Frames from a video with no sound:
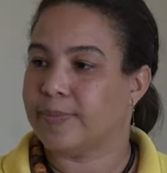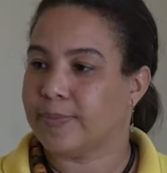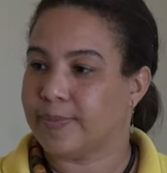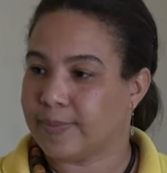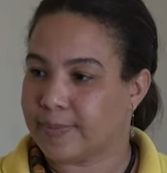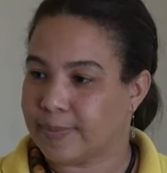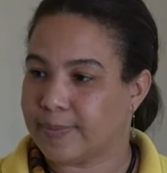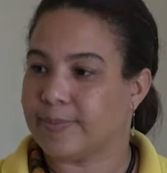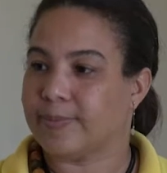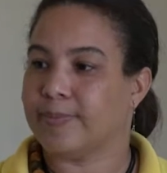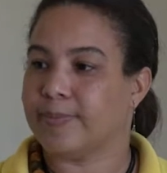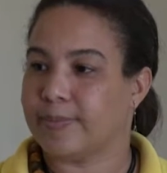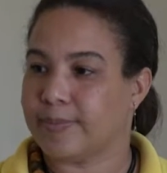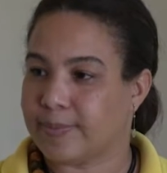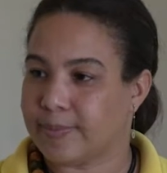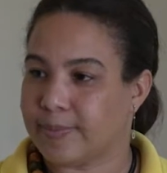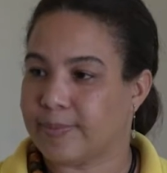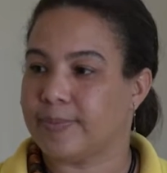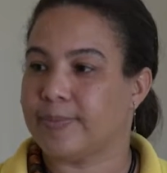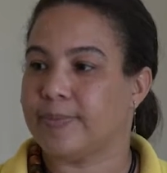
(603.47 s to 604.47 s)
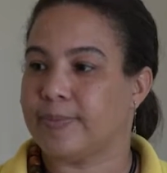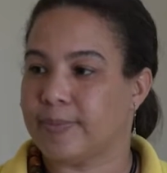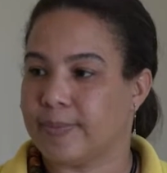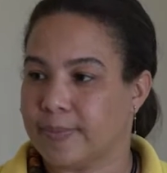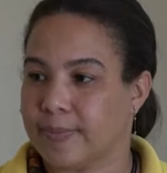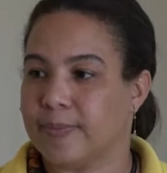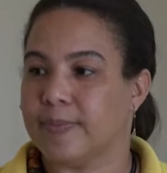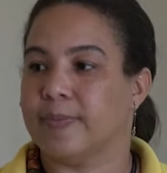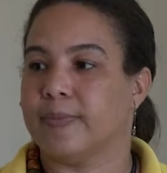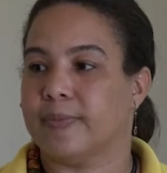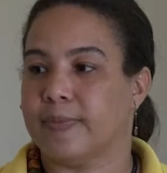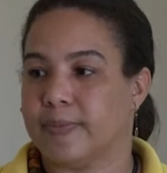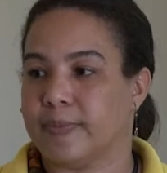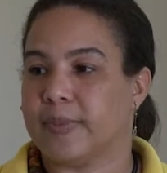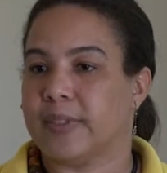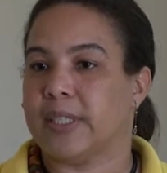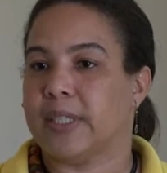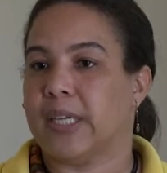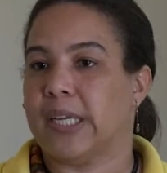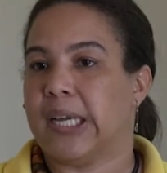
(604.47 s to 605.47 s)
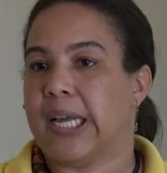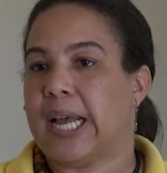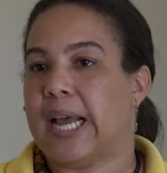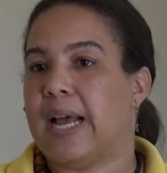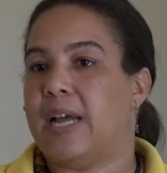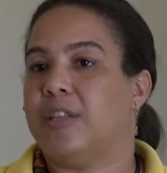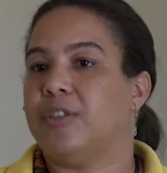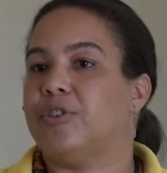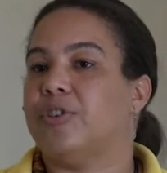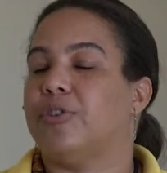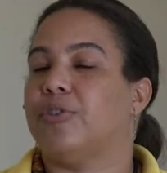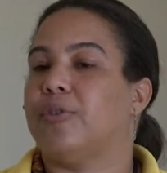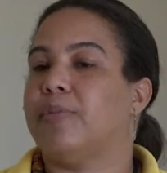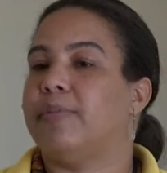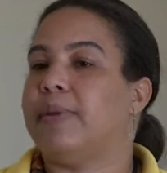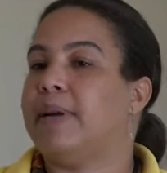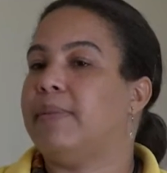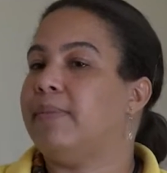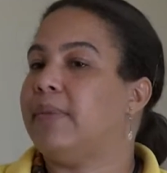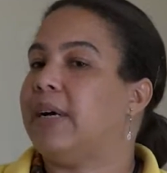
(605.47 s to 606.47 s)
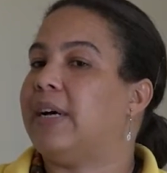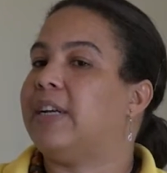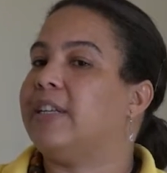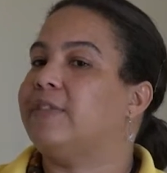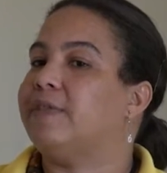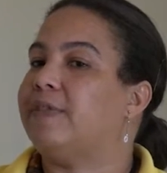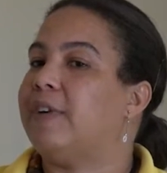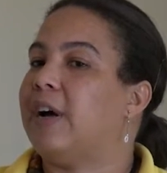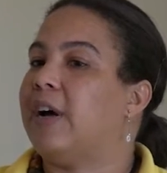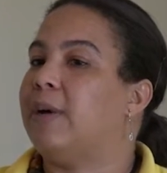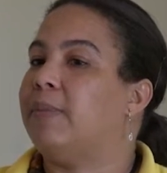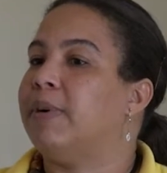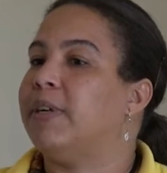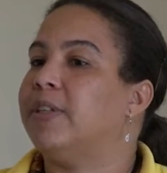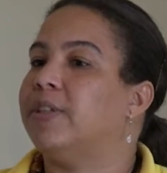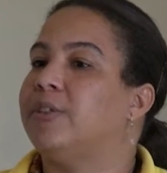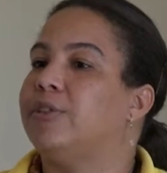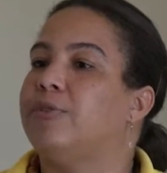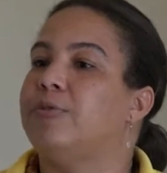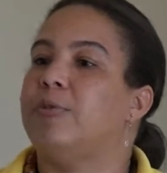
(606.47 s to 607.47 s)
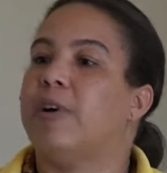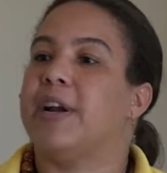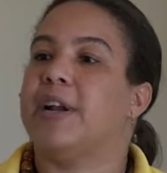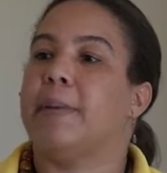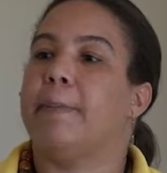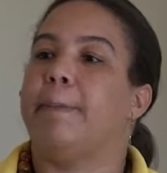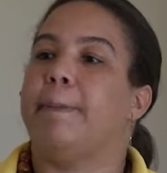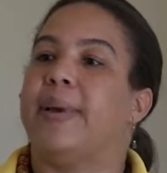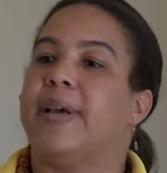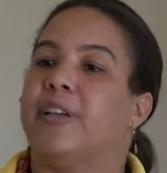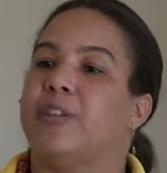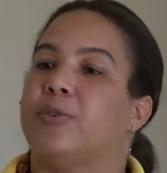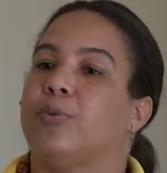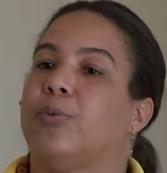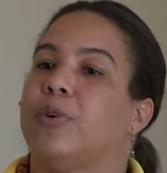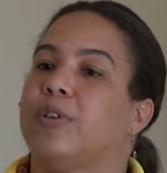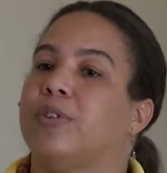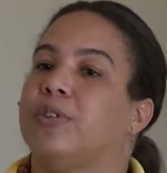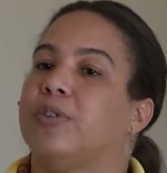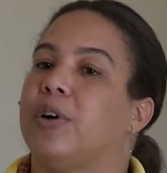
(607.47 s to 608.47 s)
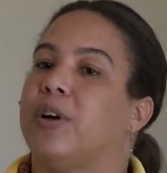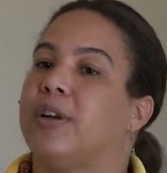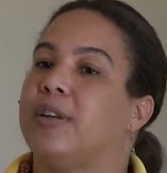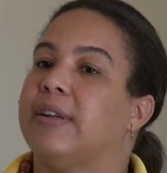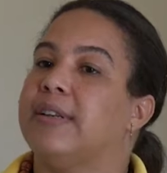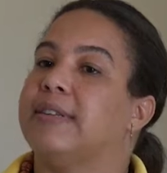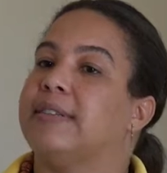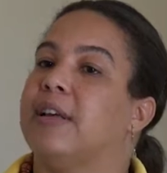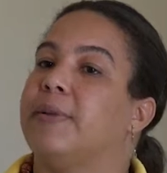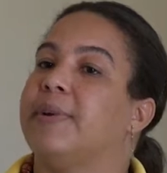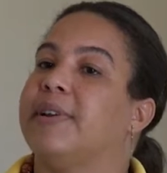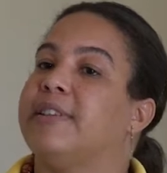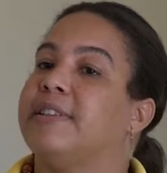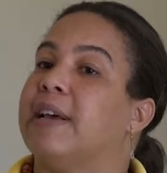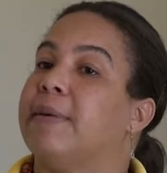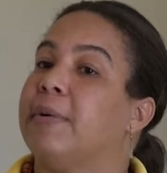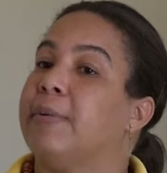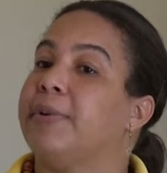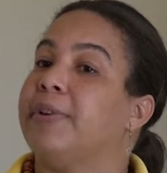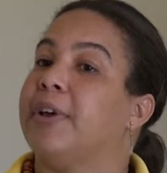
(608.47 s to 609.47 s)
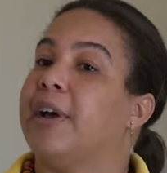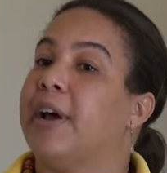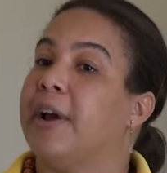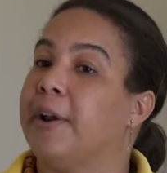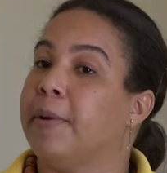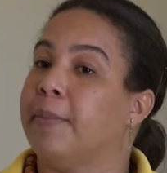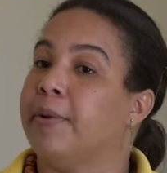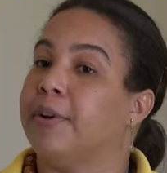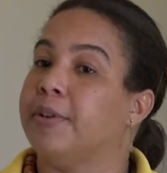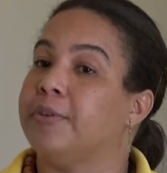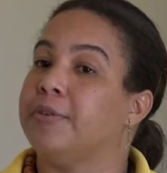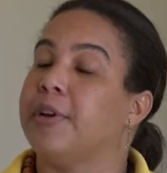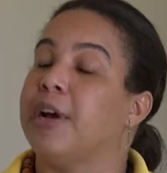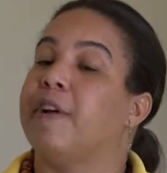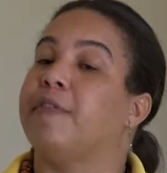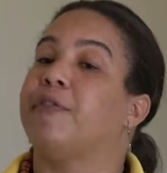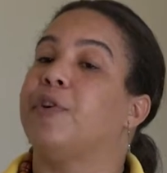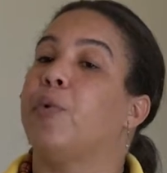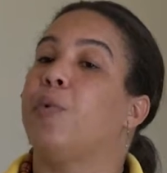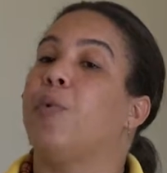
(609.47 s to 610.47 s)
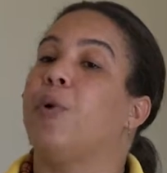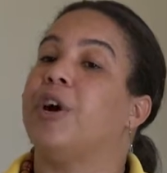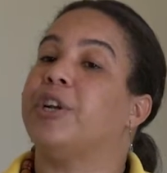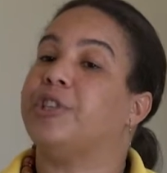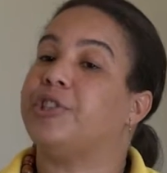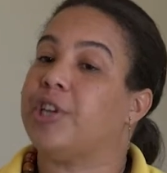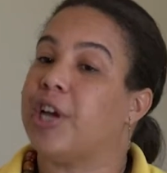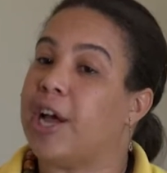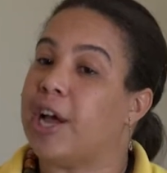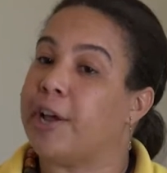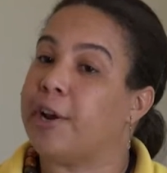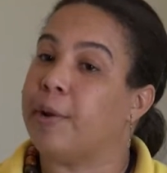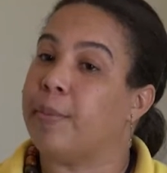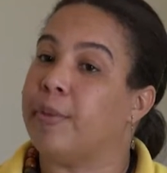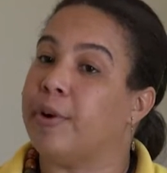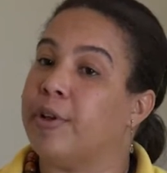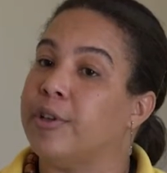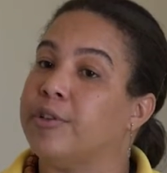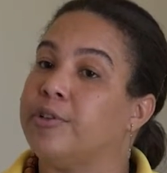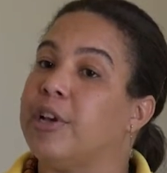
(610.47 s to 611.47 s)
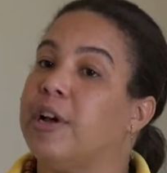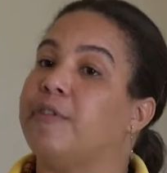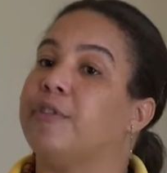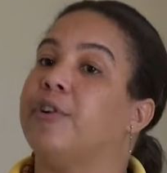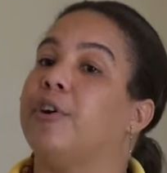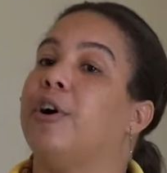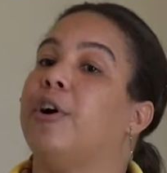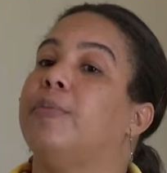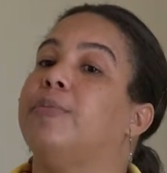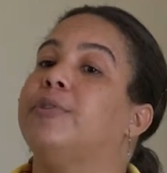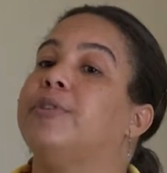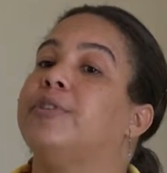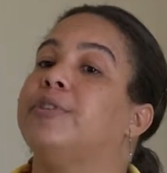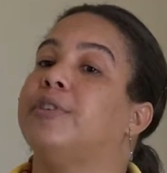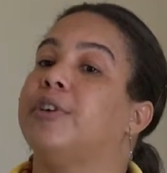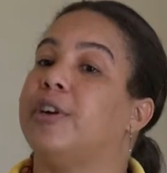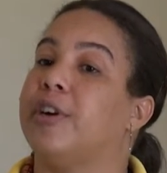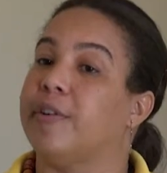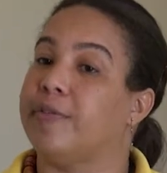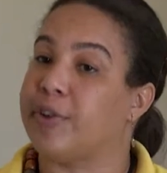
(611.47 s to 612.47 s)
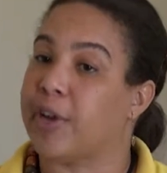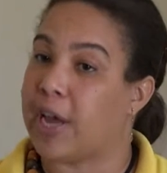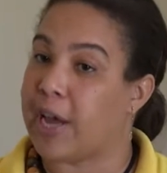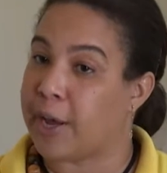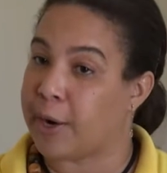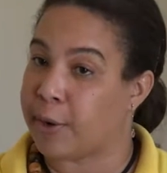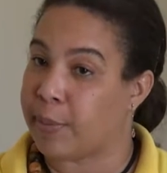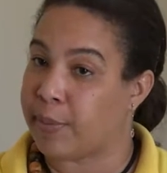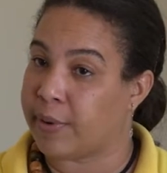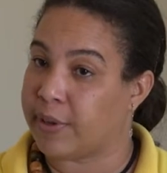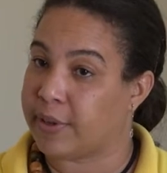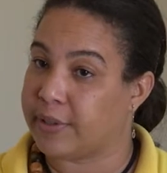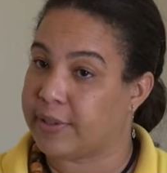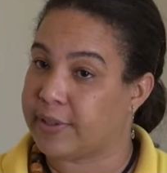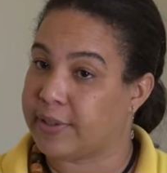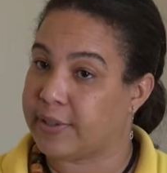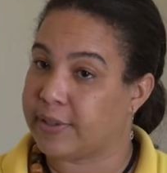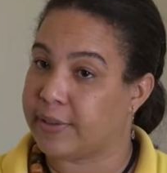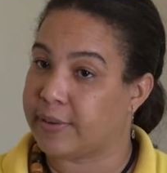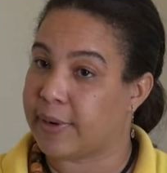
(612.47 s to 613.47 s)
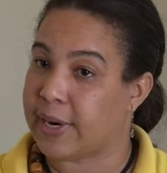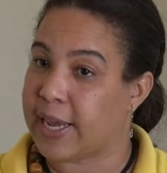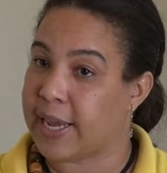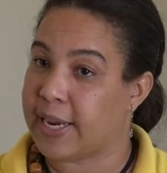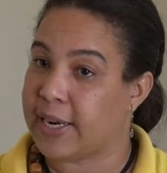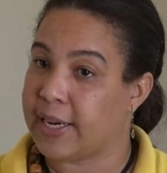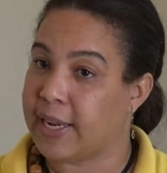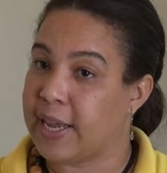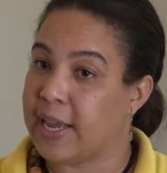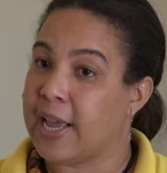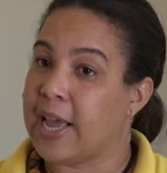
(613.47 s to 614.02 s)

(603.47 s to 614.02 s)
animals and they tend to feed better. And so remember, as farmers, you are the best ones to understand what is happening with your animals. You have to watch your animals. You have to observe your animals, right?